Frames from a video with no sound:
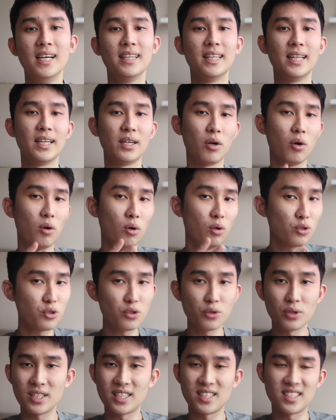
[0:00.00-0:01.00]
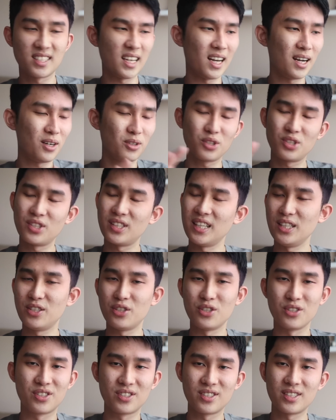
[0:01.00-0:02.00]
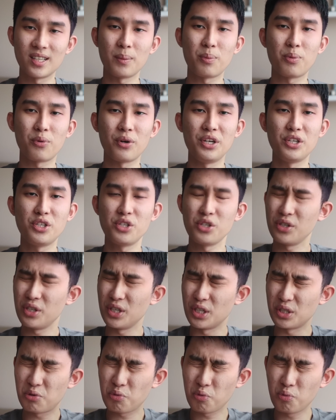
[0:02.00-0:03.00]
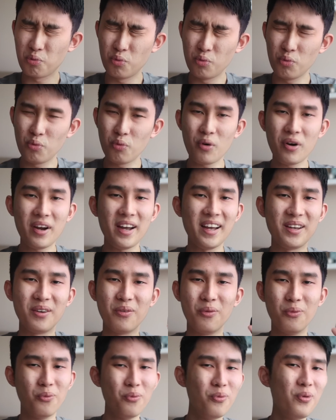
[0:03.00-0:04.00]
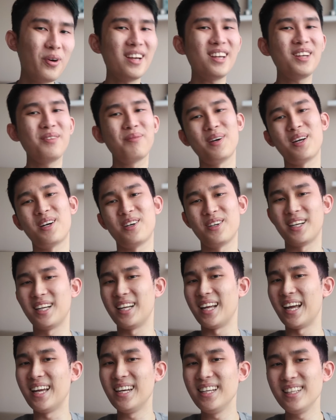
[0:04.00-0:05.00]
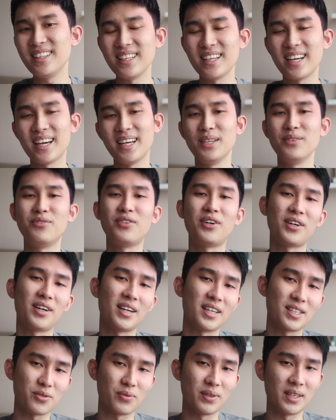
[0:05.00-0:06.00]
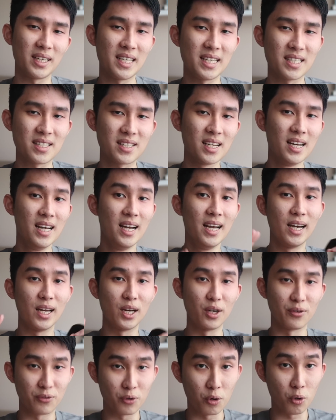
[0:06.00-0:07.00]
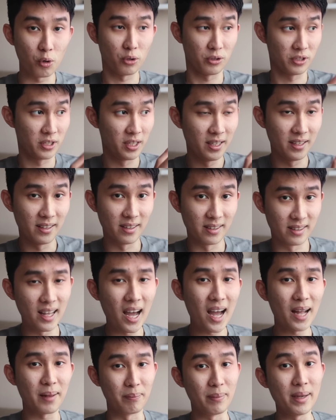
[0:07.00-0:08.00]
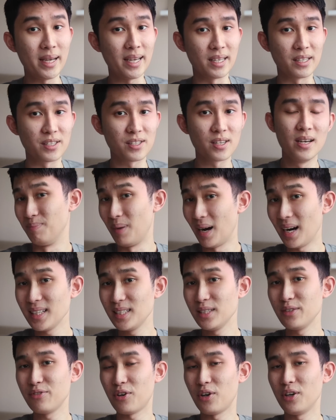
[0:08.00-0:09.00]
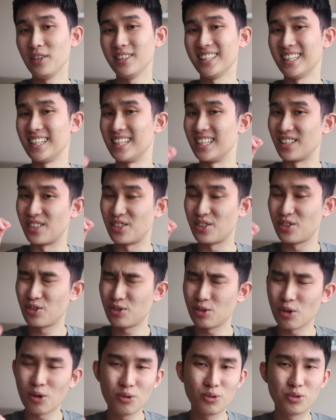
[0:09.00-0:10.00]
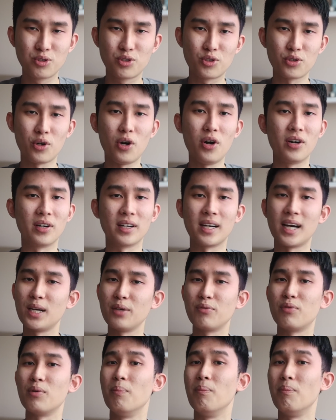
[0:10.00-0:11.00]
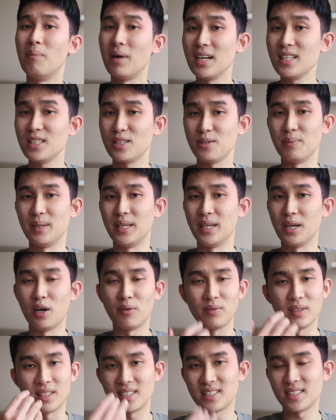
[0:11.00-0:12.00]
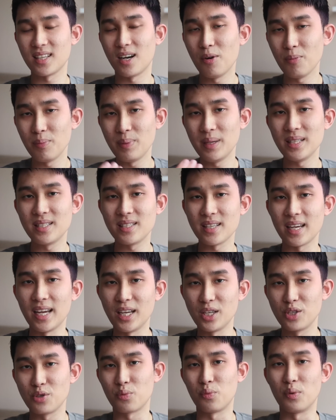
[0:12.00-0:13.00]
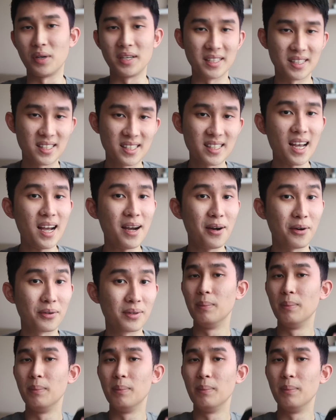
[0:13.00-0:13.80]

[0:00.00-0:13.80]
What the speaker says: Then also the soundstage and separation is way better than anything Edifier has released, and of course, that bass, by default, it is so strong, kind of reminds me of the Soundpeats H1 sound.